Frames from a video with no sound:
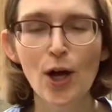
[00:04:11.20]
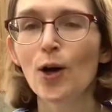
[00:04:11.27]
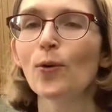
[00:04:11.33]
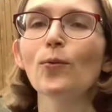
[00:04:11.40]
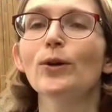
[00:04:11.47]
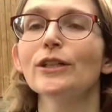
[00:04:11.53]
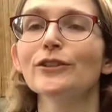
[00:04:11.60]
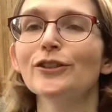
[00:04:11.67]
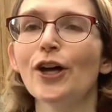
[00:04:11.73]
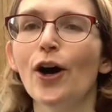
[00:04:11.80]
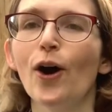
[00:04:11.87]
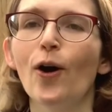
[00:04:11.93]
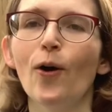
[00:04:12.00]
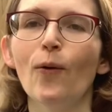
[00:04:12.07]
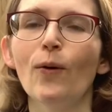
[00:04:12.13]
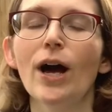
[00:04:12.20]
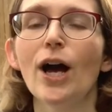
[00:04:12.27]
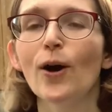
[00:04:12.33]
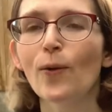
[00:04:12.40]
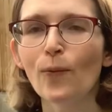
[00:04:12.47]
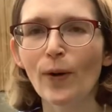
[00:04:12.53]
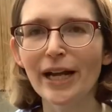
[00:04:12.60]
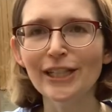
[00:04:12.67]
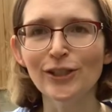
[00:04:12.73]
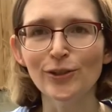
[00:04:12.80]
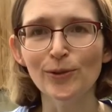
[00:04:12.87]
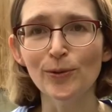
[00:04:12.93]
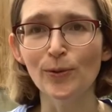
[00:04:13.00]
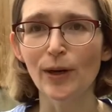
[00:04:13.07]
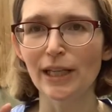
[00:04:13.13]
will know when
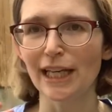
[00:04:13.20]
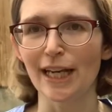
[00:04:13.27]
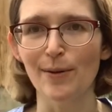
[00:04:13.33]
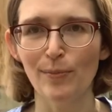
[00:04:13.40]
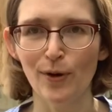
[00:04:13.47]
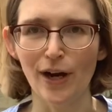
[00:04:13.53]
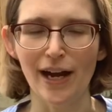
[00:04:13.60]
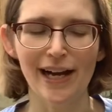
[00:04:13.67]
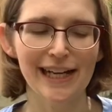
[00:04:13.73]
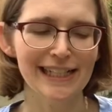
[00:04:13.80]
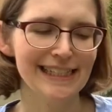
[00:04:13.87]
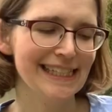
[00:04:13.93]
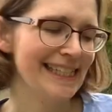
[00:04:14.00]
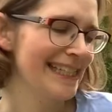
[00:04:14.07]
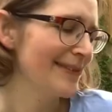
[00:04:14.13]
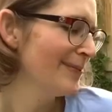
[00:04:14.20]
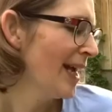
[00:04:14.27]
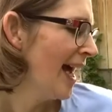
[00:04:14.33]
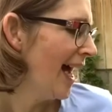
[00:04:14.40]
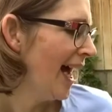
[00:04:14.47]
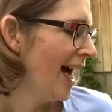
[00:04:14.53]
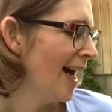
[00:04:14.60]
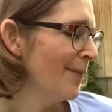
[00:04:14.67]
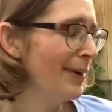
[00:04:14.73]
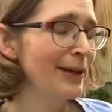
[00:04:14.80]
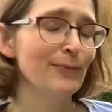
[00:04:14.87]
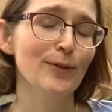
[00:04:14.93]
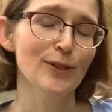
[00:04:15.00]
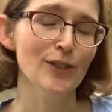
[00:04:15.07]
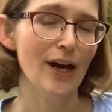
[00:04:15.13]
you get a prize,
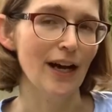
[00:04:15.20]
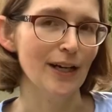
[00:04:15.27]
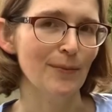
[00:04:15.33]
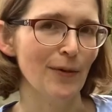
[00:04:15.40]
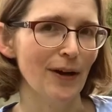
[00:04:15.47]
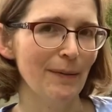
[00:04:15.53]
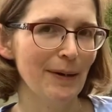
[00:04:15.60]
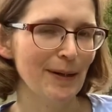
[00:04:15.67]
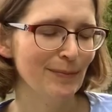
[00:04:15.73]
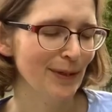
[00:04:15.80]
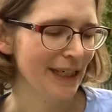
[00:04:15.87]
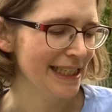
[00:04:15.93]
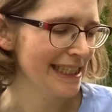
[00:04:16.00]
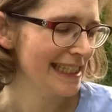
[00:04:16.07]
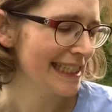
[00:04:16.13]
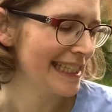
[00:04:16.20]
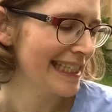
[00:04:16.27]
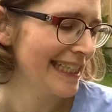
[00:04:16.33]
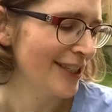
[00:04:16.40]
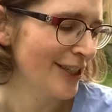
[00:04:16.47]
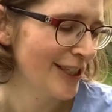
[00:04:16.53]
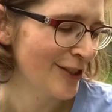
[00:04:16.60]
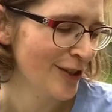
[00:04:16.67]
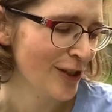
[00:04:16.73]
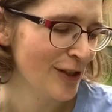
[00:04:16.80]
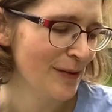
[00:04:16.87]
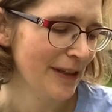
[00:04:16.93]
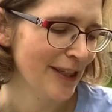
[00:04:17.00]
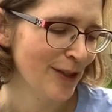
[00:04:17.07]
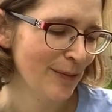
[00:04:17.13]
and we'll talk more about prizes here in just
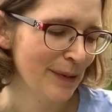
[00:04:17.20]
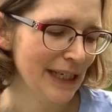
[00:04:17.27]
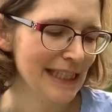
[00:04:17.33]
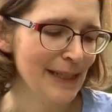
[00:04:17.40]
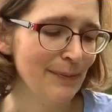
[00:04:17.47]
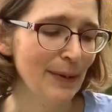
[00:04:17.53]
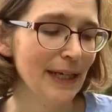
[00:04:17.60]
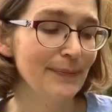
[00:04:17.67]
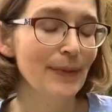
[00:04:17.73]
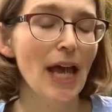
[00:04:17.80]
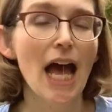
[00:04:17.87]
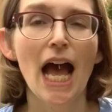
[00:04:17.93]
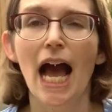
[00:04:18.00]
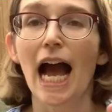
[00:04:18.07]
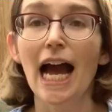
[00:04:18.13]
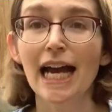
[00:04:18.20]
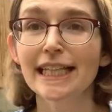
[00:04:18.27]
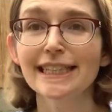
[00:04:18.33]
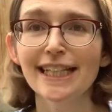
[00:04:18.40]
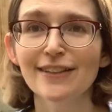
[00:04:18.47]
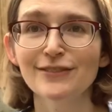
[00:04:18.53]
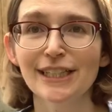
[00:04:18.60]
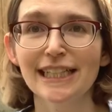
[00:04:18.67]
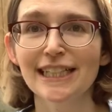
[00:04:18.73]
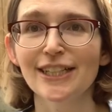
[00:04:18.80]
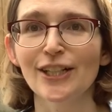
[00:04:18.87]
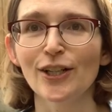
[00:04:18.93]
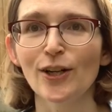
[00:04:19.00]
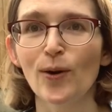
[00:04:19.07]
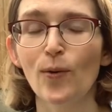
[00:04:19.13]
a little bit. But I'd love to
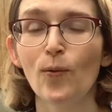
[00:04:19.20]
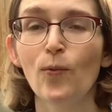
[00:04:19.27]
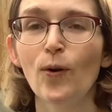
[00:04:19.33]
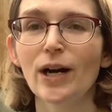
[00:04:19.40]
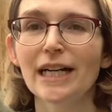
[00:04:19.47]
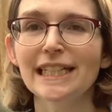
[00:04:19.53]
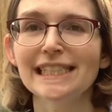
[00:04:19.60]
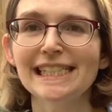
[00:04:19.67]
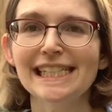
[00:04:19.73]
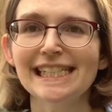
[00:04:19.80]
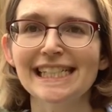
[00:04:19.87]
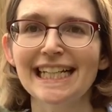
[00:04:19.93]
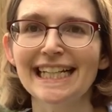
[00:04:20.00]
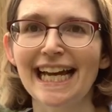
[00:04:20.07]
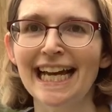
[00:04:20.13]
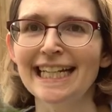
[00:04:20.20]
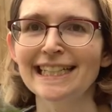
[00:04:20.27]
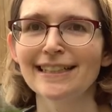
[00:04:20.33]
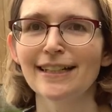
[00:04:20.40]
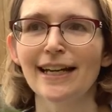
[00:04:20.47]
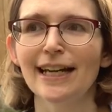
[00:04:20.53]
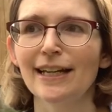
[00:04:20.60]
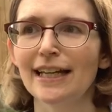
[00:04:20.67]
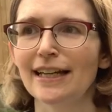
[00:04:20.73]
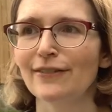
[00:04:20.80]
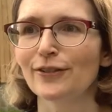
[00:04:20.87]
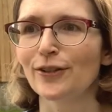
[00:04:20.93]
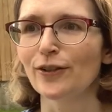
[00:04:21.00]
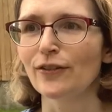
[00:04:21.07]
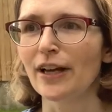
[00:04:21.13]
hear what, again, if
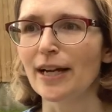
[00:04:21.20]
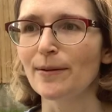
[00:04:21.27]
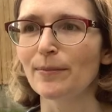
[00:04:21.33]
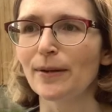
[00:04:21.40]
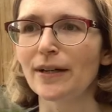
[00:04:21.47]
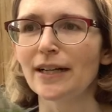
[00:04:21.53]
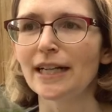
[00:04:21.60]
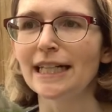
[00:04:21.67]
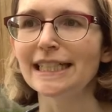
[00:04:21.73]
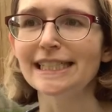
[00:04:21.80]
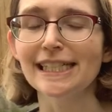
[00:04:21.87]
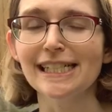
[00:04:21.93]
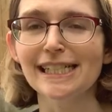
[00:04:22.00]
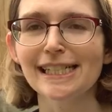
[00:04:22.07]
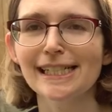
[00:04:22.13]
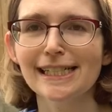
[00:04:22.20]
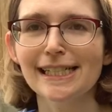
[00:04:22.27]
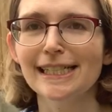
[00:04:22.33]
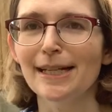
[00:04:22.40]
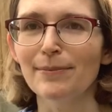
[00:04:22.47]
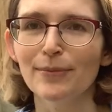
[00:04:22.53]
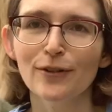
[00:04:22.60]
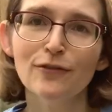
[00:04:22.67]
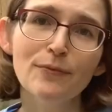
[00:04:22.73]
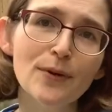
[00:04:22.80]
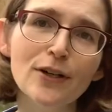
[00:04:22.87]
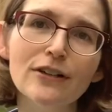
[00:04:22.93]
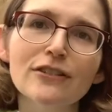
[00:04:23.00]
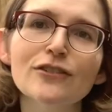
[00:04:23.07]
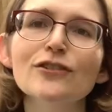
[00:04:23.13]
your library does number of
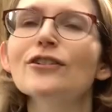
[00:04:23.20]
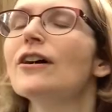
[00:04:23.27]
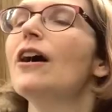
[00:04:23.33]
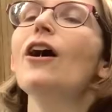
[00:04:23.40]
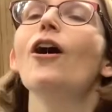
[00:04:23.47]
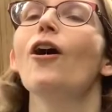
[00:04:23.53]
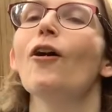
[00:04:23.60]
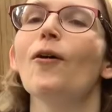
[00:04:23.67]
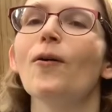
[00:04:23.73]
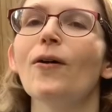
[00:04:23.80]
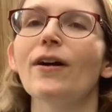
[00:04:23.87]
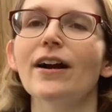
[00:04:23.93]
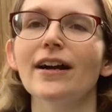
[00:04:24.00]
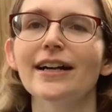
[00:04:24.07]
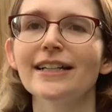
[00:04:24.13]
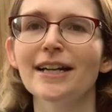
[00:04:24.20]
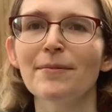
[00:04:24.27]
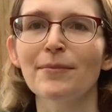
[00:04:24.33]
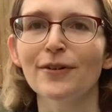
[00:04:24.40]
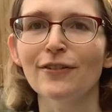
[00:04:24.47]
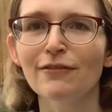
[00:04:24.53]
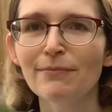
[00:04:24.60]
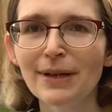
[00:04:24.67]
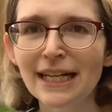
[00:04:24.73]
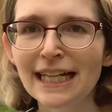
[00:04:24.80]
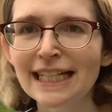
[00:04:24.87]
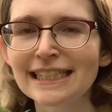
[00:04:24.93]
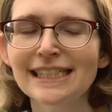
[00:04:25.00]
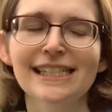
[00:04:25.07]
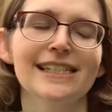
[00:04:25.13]
books or number of
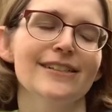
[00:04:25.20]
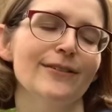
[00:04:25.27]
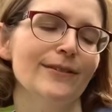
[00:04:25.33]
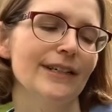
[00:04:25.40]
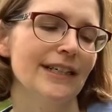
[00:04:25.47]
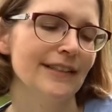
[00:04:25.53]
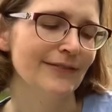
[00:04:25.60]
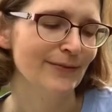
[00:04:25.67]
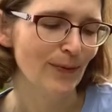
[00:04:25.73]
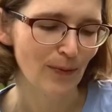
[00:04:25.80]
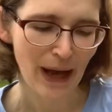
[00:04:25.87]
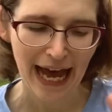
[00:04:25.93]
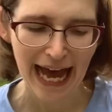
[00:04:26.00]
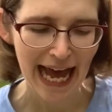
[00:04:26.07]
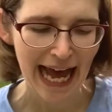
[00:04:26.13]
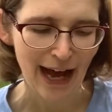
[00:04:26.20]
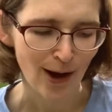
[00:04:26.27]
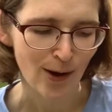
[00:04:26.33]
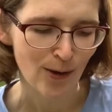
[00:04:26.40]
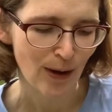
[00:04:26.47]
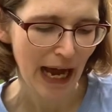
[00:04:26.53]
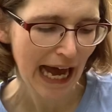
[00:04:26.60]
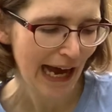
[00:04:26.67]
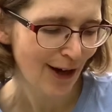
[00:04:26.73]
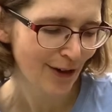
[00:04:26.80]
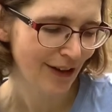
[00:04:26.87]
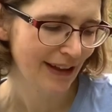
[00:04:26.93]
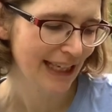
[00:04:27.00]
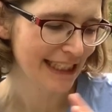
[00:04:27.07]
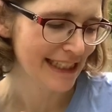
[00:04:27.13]
minutes, or how do
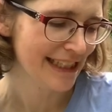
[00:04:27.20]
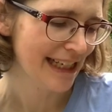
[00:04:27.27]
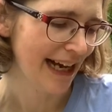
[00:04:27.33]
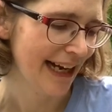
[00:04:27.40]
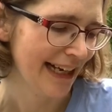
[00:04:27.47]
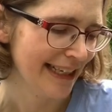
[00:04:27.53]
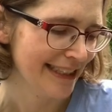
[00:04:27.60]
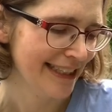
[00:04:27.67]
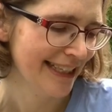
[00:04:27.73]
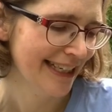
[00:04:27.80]
they decide